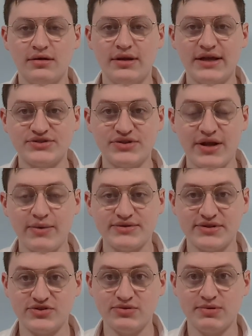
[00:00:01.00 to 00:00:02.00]
Yesterday
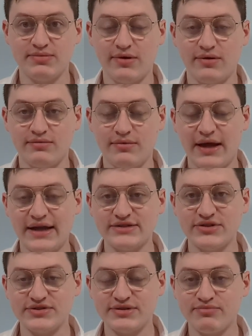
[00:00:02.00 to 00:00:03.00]
was the Super Bowl, and
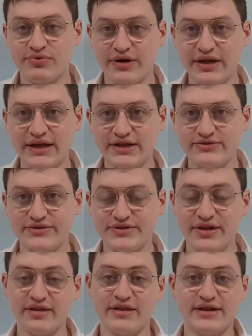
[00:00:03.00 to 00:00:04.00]
so some pretty
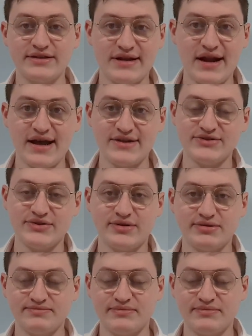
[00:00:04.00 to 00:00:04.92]
interesting things that I saw.